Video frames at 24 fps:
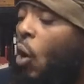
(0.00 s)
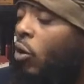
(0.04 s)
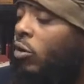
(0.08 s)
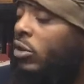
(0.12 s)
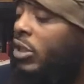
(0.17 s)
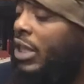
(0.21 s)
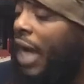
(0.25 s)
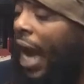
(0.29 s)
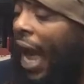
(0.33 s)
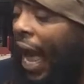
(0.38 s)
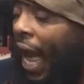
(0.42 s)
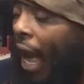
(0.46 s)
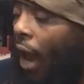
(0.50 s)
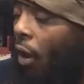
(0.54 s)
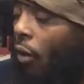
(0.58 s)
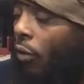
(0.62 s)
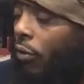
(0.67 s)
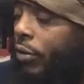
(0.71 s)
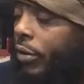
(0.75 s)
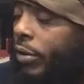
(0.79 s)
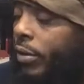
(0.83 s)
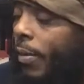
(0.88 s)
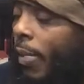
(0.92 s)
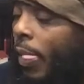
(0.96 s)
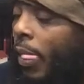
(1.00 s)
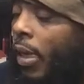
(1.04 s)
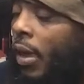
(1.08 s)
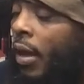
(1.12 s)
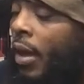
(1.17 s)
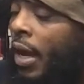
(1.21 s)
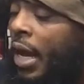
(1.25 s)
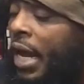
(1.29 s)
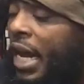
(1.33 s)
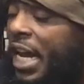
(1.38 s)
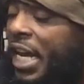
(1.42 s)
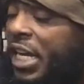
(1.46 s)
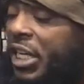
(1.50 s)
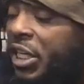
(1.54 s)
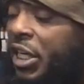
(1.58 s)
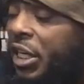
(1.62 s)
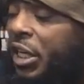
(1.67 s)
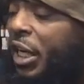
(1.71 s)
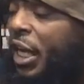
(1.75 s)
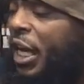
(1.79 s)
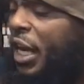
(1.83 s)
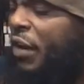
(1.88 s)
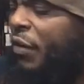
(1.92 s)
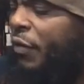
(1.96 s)
child. He should
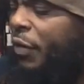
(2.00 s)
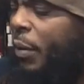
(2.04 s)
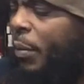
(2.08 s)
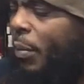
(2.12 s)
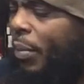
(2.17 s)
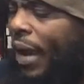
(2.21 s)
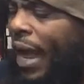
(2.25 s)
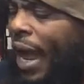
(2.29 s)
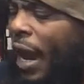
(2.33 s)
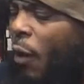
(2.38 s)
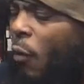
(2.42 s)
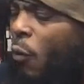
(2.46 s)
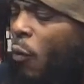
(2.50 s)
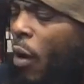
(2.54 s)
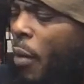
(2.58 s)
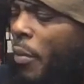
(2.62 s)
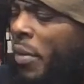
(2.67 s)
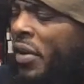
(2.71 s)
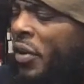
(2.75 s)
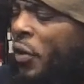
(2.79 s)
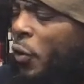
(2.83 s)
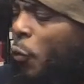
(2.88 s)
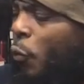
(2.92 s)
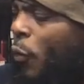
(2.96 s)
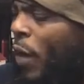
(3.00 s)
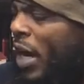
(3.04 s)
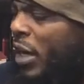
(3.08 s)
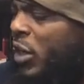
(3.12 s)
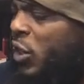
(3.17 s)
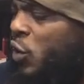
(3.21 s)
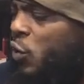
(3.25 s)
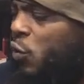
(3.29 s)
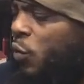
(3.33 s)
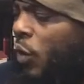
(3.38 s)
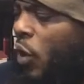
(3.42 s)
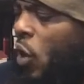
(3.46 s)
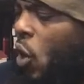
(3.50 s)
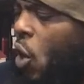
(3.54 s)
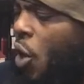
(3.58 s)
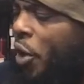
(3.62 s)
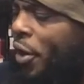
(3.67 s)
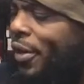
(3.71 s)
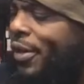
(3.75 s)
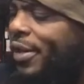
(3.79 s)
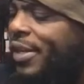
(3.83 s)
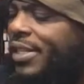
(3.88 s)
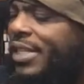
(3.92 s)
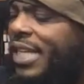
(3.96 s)
give the black woman directions
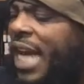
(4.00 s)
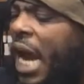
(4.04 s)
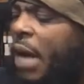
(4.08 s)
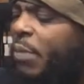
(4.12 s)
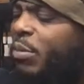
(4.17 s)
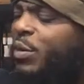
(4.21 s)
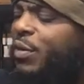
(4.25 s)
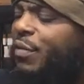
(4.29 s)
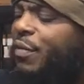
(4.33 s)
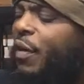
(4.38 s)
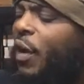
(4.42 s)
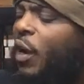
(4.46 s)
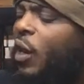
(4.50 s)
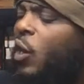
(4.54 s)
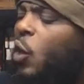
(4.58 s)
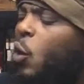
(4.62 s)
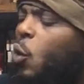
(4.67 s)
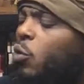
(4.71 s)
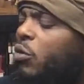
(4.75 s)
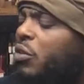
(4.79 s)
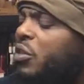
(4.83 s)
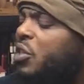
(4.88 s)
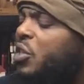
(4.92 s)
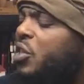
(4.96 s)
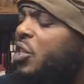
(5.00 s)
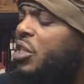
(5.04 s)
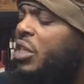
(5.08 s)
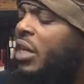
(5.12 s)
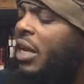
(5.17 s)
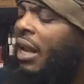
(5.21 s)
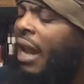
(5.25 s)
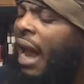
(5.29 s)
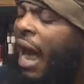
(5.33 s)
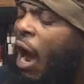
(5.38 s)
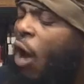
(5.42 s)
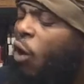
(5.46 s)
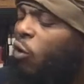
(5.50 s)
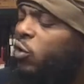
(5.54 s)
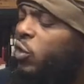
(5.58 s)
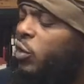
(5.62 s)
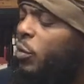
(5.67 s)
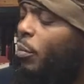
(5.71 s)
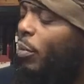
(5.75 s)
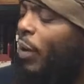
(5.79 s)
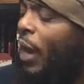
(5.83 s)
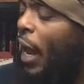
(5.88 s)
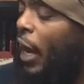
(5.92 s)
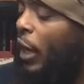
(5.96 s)
regarding the types of clothing she allows the
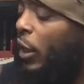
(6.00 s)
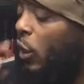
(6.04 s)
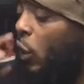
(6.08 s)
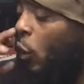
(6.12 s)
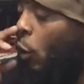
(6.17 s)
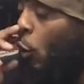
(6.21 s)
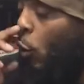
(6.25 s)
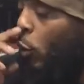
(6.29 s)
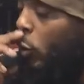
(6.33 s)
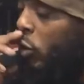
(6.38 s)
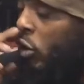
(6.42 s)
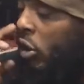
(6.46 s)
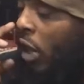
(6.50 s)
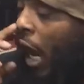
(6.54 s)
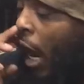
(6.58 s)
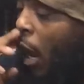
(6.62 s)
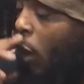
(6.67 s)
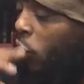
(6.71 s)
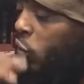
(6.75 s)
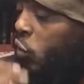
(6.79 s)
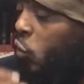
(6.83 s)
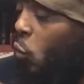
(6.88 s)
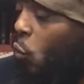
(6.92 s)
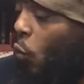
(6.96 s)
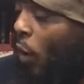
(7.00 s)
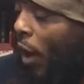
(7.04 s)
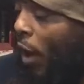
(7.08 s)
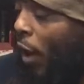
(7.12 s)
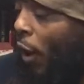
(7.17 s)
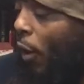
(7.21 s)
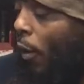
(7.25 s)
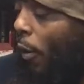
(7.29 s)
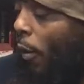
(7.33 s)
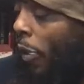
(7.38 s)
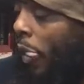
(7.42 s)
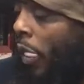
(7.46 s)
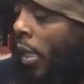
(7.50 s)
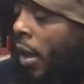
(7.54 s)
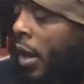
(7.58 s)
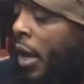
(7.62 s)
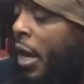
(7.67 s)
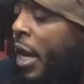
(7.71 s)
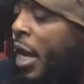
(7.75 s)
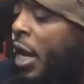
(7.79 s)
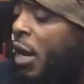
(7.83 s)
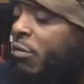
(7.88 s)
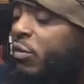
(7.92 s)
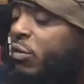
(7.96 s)
black girl child to wear.
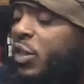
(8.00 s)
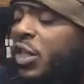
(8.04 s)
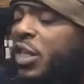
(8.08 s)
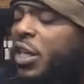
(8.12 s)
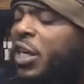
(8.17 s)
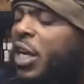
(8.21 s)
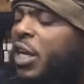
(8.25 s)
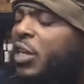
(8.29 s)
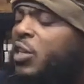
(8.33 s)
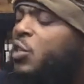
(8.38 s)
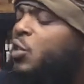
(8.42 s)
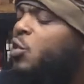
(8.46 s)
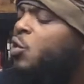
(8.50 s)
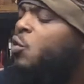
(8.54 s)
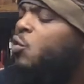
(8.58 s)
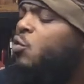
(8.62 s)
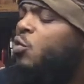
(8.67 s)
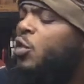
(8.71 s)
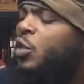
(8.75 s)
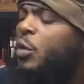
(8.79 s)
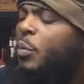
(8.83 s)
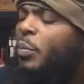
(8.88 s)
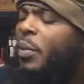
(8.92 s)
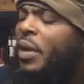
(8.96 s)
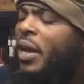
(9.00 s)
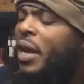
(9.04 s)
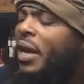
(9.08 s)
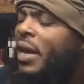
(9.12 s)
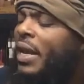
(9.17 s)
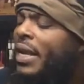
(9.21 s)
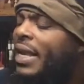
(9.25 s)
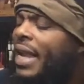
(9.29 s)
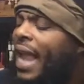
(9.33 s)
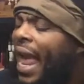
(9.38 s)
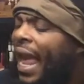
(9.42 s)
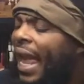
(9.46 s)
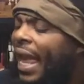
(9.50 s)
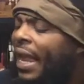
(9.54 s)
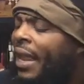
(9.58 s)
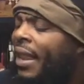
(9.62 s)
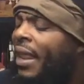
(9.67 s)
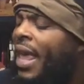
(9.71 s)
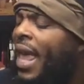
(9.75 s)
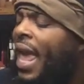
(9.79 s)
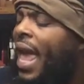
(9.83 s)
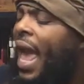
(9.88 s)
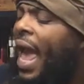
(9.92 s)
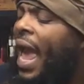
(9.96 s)
If she gets used to being naked
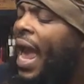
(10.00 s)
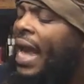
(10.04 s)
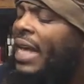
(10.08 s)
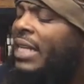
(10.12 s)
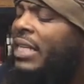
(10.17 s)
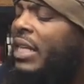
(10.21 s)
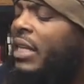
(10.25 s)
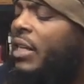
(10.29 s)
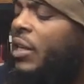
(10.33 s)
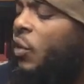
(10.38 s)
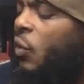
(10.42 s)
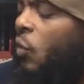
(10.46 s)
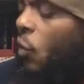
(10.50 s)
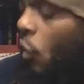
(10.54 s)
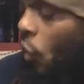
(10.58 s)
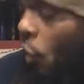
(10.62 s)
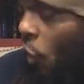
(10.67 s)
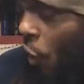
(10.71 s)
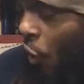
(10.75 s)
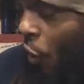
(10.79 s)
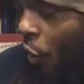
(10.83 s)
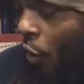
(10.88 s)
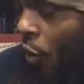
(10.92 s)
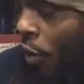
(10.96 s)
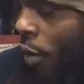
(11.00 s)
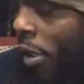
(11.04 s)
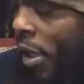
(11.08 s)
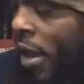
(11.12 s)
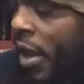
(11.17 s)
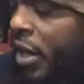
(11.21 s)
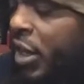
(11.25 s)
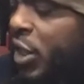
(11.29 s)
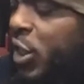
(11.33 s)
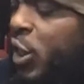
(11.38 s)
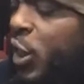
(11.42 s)
as a little girl, she